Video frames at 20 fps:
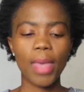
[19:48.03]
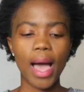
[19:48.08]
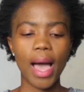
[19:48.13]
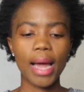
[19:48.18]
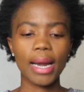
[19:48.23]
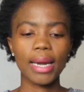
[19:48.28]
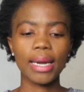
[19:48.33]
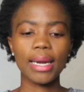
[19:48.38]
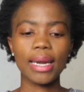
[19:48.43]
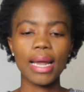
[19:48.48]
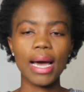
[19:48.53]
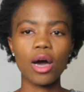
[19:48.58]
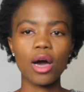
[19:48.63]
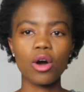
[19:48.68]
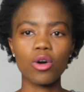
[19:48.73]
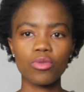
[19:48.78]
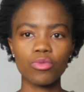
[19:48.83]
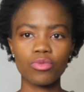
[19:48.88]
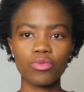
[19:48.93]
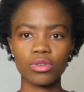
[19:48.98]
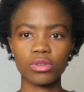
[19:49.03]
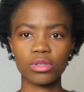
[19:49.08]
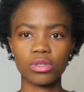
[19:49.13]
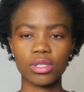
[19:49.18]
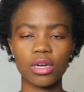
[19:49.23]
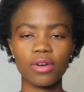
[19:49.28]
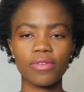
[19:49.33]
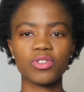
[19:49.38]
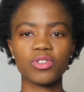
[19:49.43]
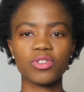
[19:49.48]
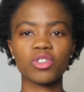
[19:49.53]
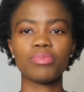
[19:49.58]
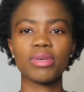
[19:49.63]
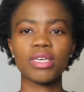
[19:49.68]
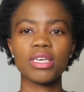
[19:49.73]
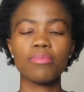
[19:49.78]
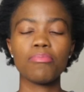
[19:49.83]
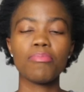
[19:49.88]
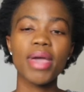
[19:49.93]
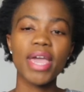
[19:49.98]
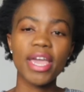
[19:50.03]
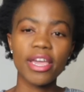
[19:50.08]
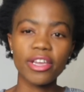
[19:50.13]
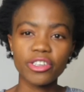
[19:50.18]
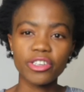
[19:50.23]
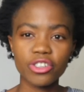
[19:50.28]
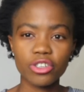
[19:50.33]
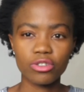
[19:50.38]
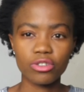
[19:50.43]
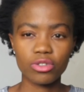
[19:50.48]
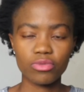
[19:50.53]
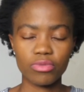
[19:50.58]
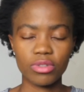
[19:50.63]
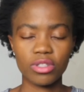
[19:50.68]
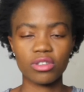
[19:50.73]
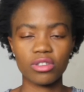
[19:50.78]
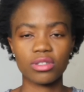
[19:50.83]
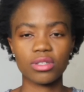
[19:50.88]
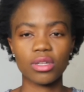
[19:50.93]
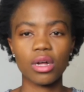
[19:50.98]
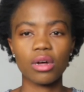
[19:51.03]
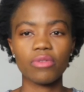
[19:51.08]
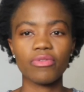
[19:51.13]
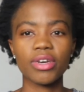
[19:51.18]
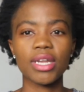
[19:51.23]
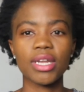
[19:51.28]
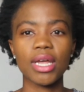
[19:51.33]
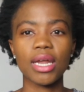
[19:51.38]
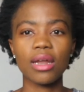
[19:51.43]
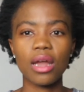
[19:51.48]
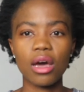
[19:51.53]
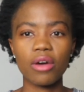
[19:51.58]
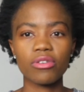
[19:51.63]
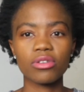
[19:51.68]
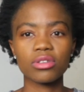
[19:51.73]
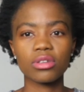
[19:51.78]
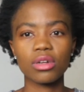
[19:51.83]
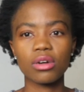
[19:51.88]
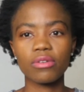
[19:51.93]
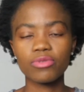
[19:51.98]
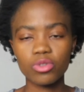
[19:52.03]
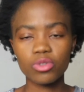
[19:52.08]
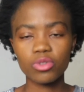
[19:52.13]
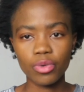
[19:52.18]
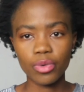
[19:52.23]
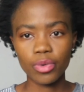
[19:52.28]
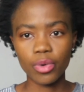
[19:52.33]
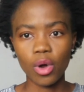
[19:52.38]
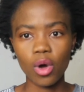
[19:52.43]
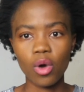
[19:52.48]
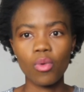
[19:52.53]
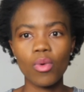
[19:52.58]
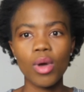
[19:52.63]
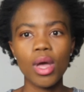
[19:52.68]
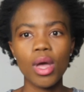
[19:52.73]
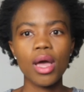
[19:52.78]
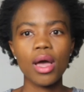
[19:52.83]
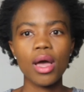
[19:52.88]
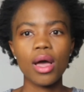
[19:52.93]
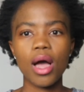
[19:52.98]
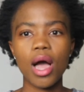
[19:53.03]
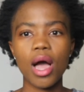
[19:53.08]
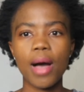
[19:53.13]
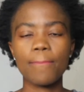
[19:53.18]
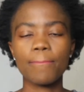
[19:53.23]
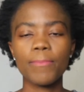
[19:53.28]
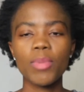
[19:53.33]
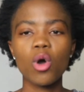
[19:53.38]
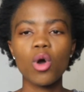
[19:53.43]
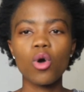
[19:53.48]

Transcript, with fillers: allow yourself to be patient with yourself and allow yourself to grow um,